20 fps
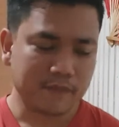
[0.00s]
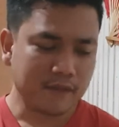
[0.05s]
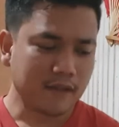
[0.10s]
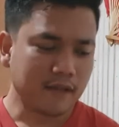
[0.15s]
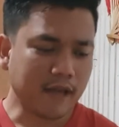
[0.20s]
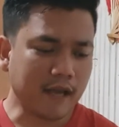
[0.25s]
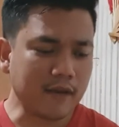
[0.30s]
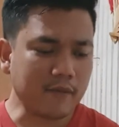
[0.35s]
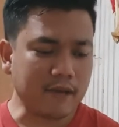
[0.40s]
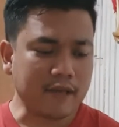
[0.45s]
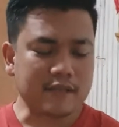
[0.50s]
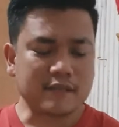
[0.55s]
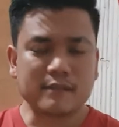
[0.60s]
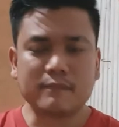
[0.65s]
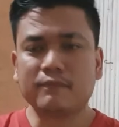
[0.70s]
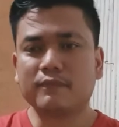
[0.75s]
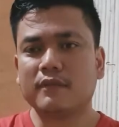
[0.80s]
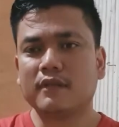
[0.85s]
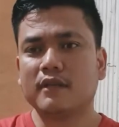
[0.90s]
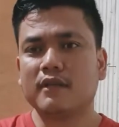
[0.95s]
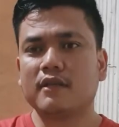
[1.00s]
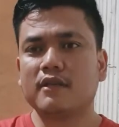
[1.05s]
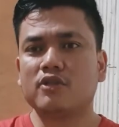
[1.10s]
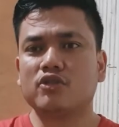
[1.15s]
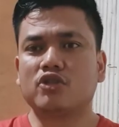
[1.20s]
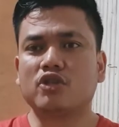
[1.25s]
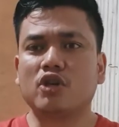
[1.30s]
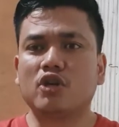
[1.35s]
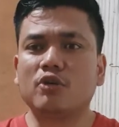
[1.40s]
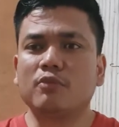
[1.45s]
Anyways,
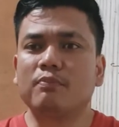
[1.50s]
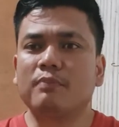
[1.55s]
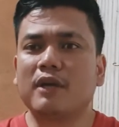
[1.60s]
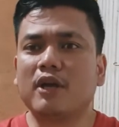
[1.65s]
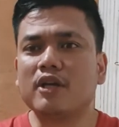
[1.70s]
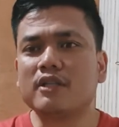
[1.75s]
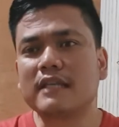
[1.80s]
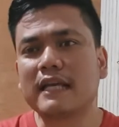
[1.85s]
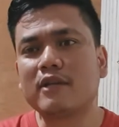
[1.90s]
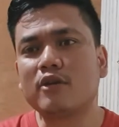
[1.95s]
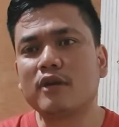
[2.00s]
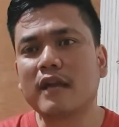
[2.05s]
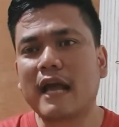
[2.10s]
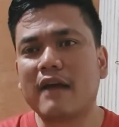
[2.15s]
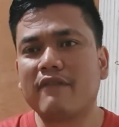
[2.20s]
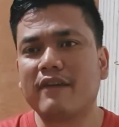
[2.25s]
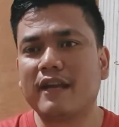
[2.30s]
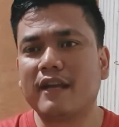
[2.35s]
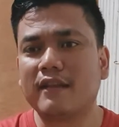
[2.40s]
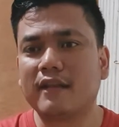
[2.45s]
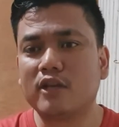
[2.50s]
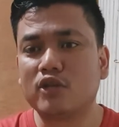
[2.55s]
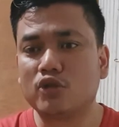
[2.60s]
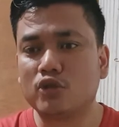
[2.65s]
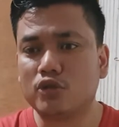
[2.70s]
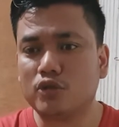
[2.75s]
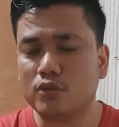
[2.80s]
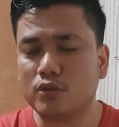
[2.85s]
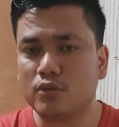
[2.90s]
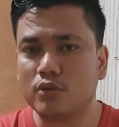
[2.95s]
so because I don't have anything to
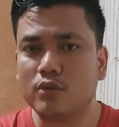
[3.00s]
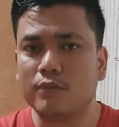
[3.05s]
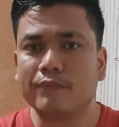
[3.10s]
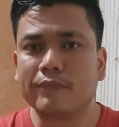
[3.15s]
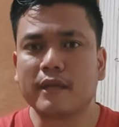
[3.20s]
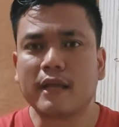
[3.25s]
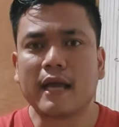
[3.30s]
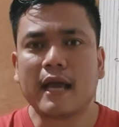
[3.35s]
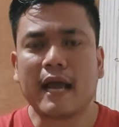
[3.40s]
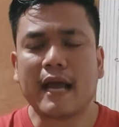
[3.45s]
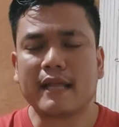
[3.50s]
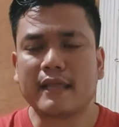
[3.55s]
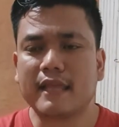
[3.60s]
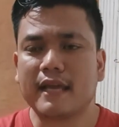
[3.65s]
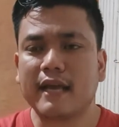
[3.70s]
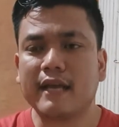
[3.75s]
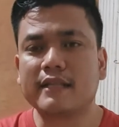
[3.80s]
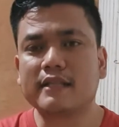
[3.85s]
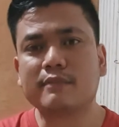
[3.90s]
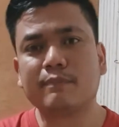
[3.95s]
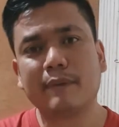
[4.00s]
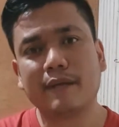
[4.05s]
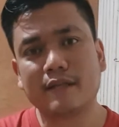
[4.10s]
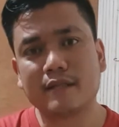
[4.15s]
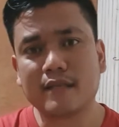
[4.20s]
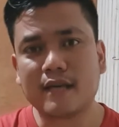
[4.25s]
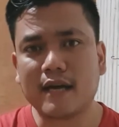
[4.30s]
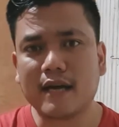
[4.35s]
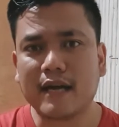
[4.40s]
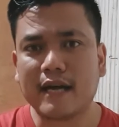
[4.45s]
do, I think it's but
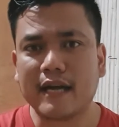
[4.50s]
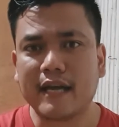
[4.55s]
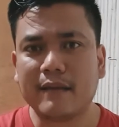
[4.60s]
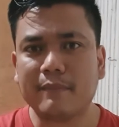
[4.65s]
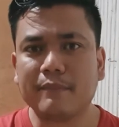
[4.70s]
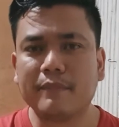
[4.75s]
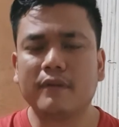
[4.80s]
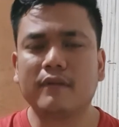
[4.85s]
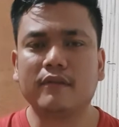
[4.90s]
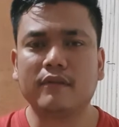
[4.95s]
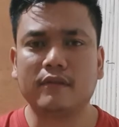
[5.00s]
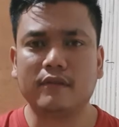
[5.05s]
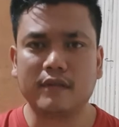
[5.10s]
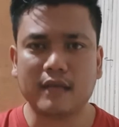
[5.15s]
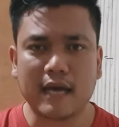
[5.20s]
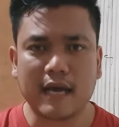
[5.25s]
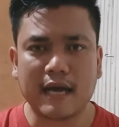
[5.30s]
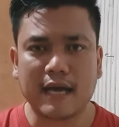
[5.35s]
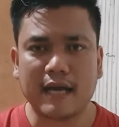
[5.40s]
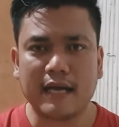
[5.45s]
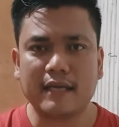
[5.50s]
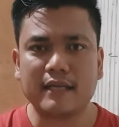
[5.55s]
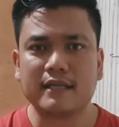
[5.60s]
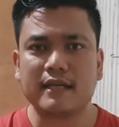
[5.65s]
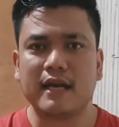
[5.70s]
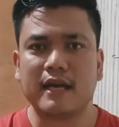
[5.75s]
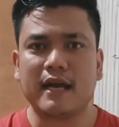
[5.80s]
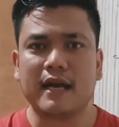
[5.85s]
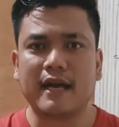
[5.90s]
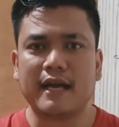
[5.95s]
time that
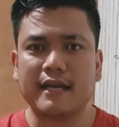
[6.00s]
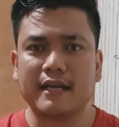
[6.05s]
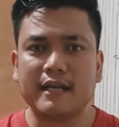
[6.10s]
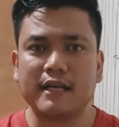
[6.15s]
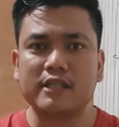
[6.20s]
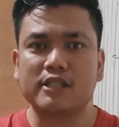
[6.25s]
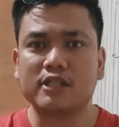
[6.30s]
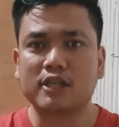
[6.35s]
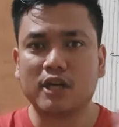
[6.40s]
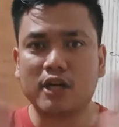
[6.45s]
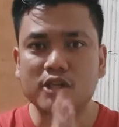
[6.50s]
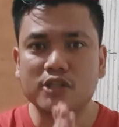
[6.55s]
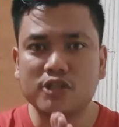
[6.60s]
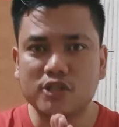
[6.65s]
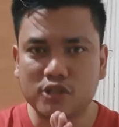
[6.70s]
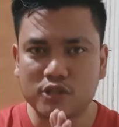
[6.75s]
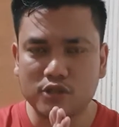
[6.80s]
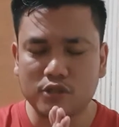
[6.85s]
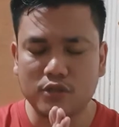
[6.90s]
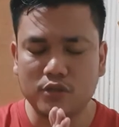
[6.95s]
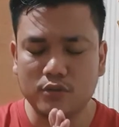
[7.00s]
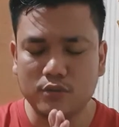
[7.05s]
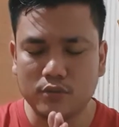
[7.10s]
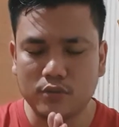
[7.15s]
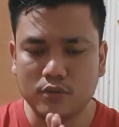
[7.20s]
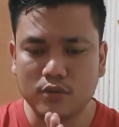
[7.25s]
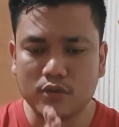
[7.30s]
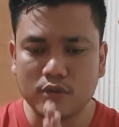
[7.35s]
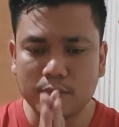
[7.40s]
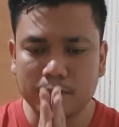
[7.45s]
I discuss to
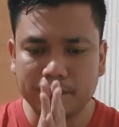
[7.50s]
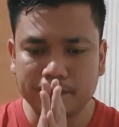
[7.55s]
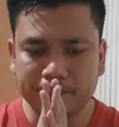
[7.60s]
you